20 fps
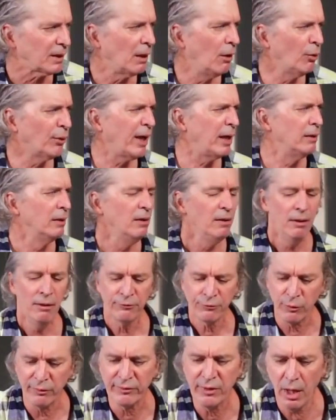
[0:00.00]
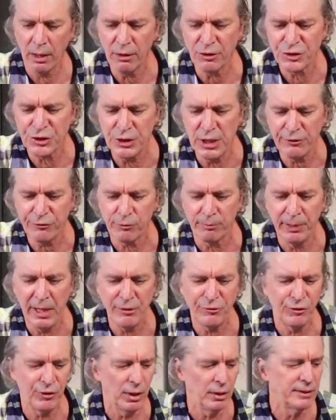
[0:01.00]
Okay, so we've got our sheets for
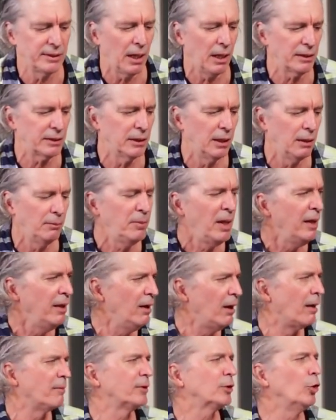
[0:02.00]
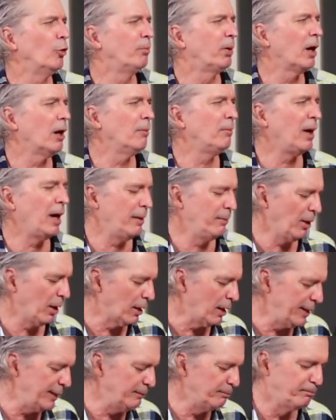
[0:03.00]
patreon.com. I'm gonna go bar by
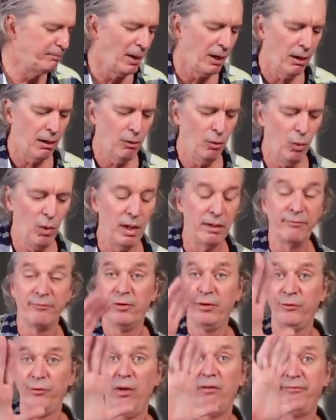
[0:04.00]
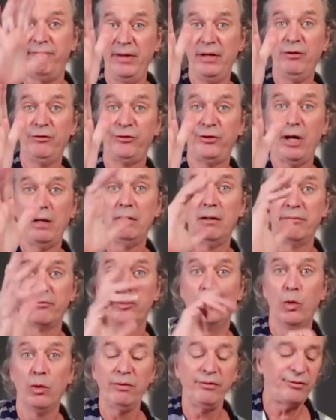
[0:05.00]
bar. In bar one, first of all, fingerstyle, of
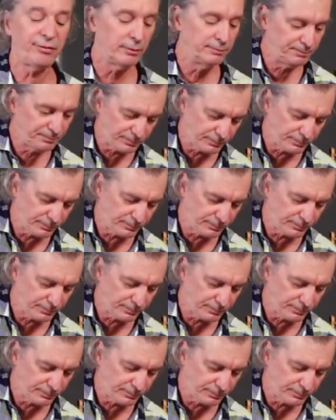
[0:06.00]
course.